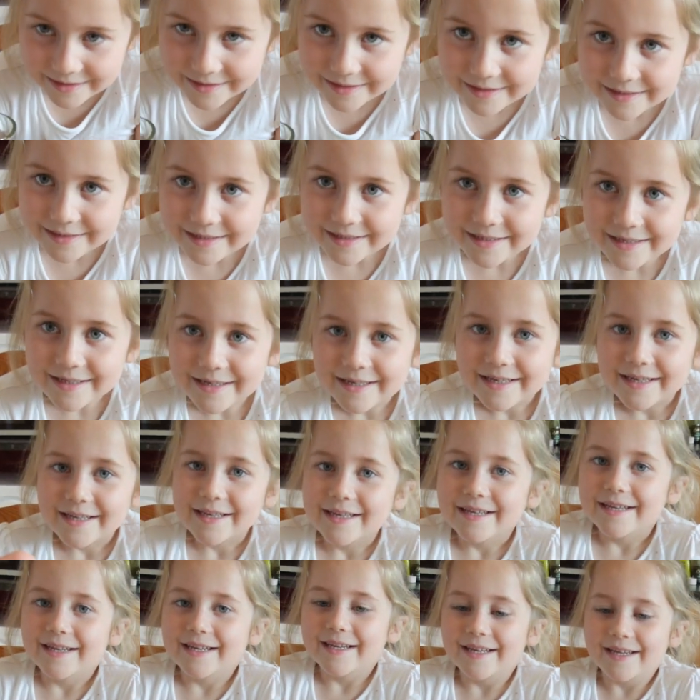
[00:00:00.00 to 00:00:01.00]
Walnuts. Give
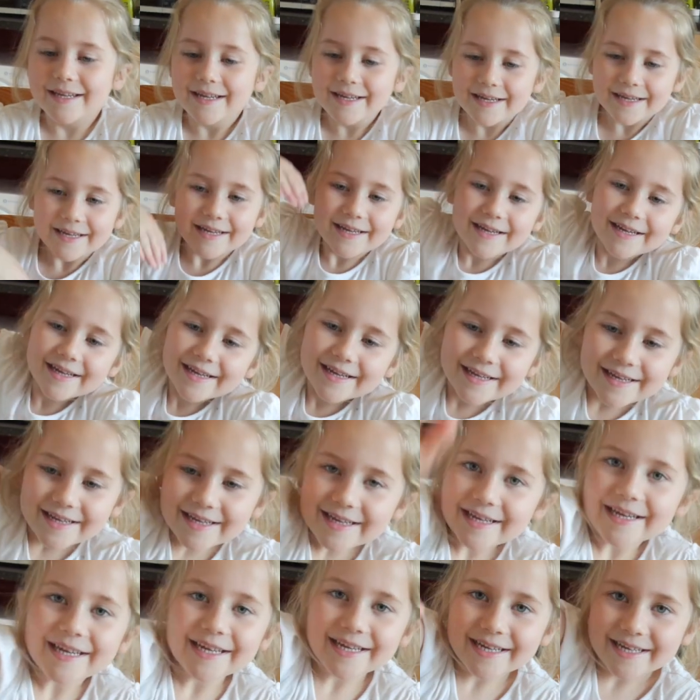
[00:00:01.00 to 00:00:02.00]
me some skin.
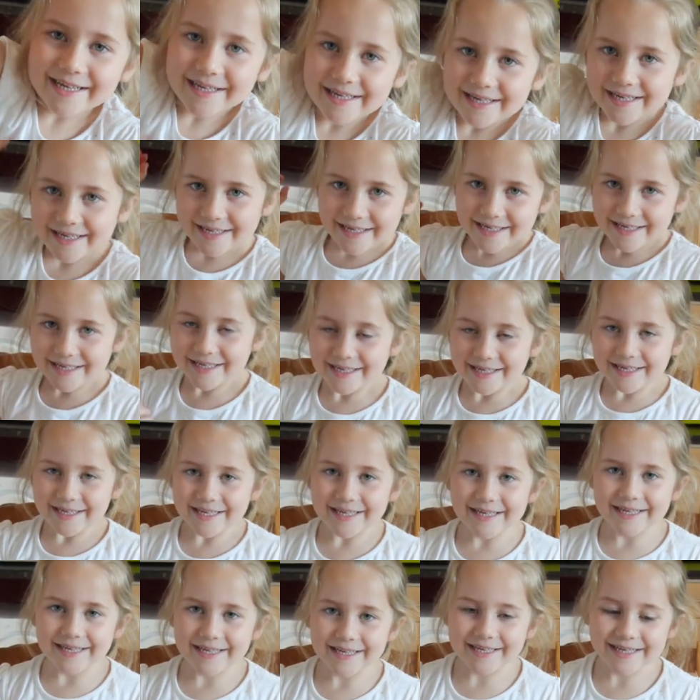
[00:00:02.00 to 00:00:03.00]
Let's get
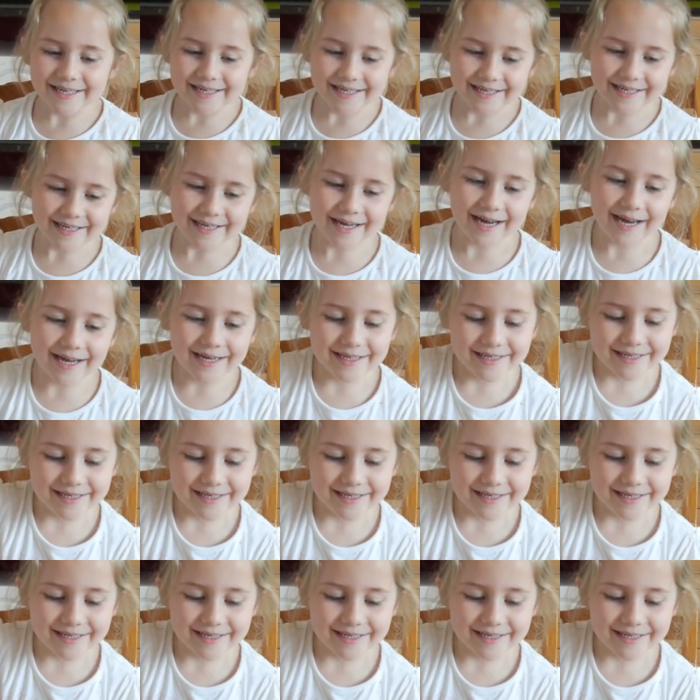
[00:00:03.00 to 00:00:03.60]
going, yeah? Yeah.